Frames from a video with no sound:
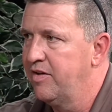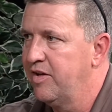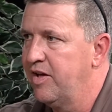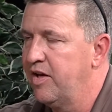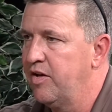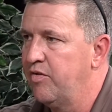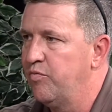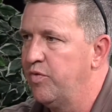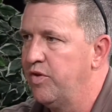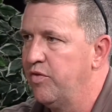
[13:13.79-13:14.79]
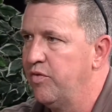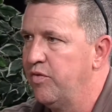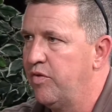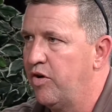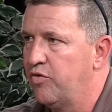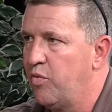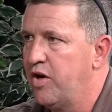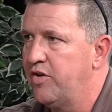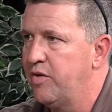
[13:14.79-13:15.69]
And, our SWAT team.